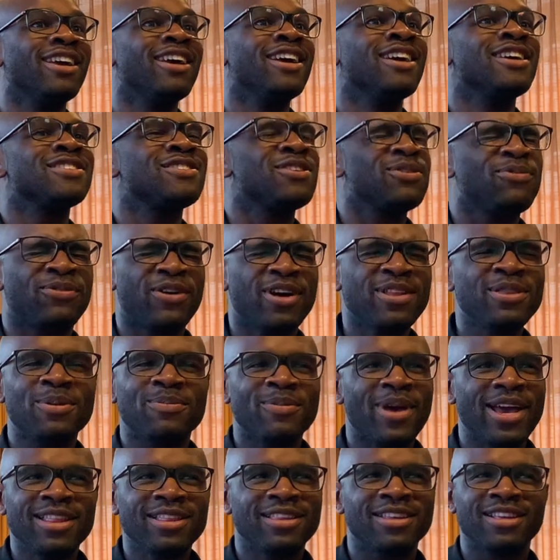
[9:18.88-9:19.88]
So
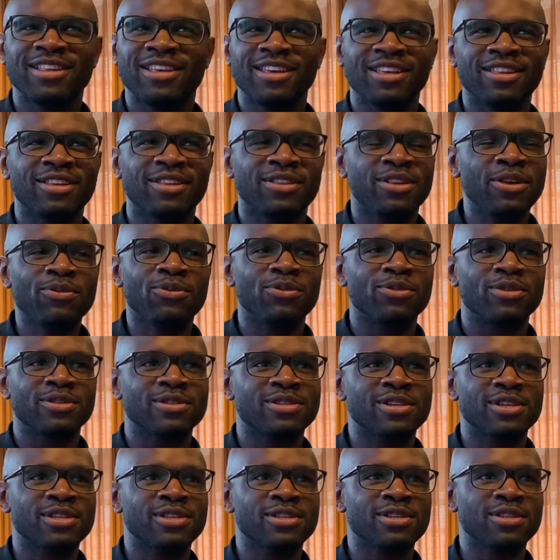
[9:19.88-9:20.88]
fundamentally, the difference
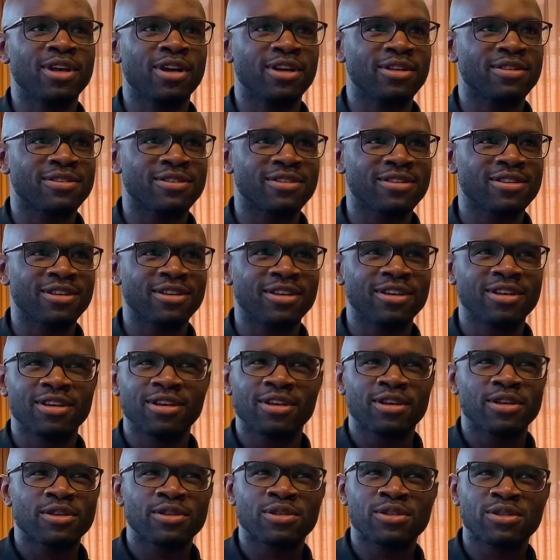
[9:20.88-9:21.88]
is not
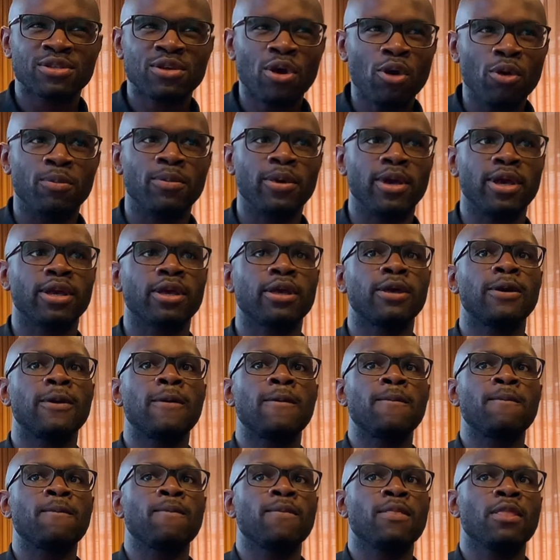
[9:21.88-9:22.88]
so big.
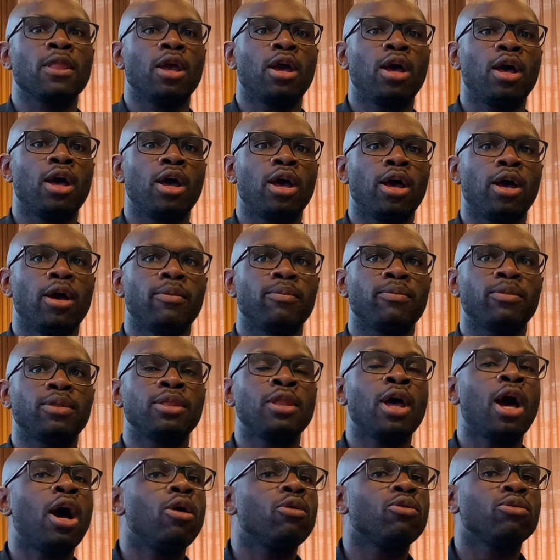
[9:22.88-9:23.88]
Um,
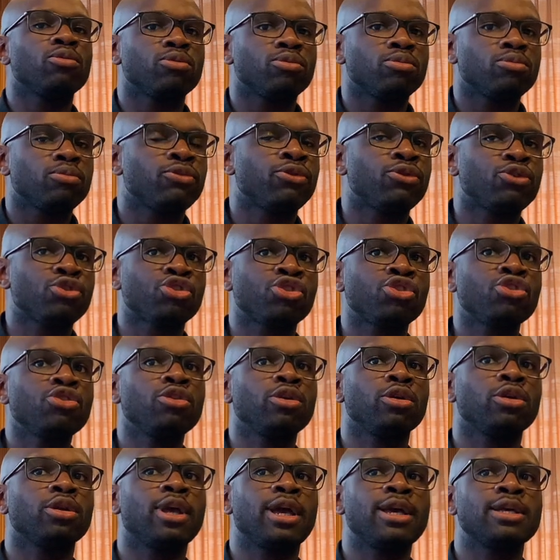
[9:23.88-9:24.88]
now, for
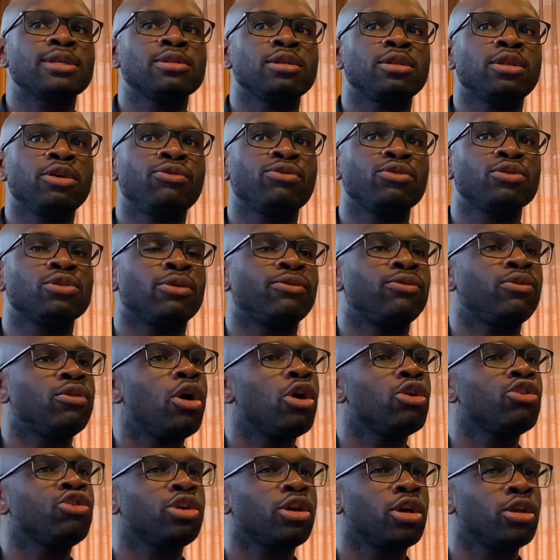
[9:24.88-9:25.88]
sure, there is a difference of
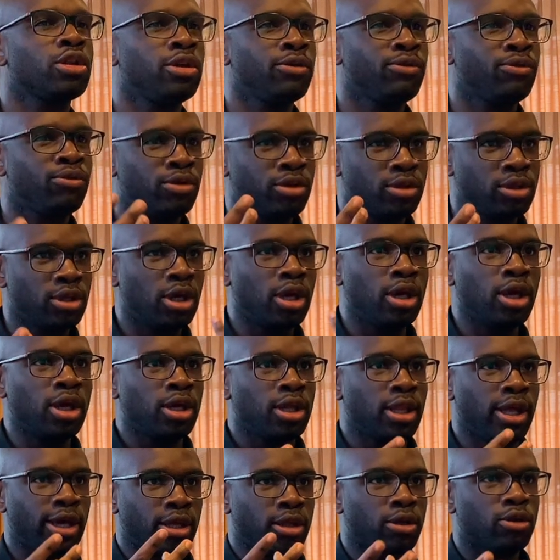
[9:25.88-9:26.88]
logic, a different
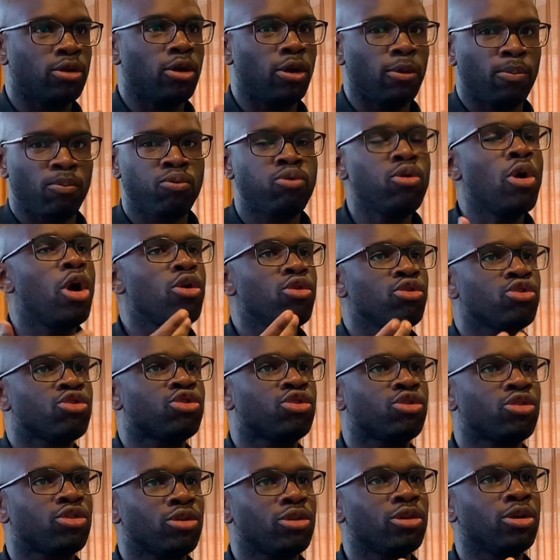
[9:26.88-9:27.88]
like
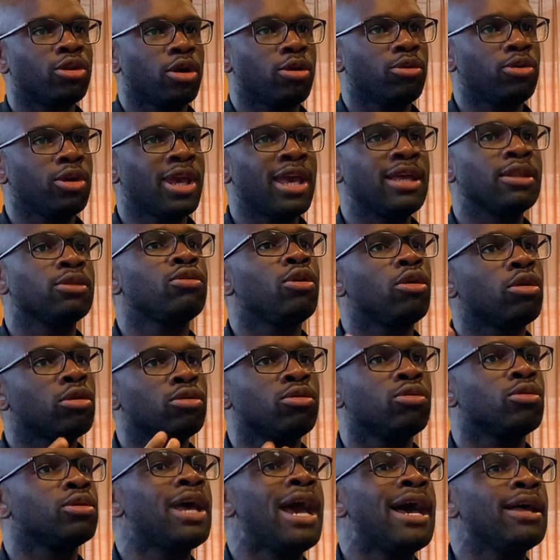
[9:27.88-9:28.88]
approach. You know, you can talk
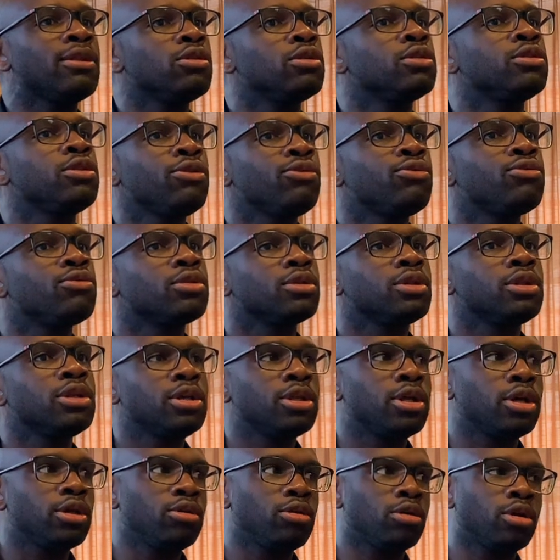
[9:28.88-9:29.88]
to an adult differently
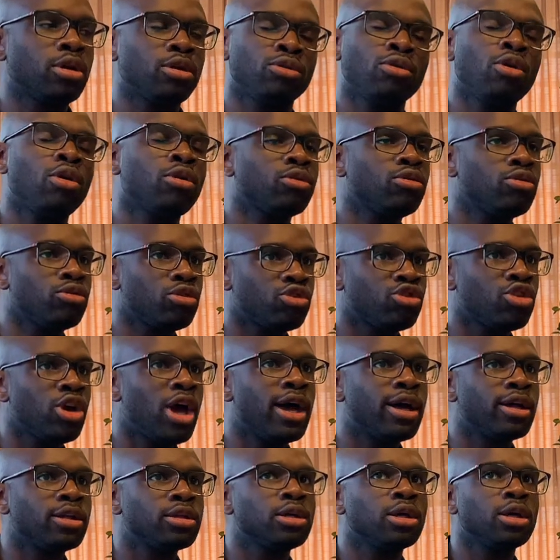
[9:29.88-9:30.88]
than you can talk to a
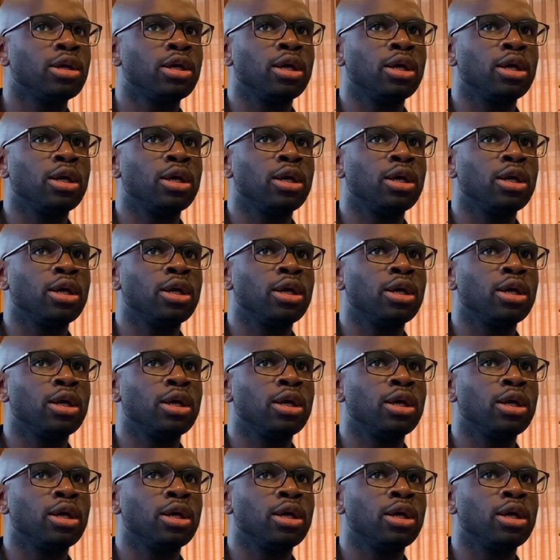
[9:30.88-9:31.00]
child.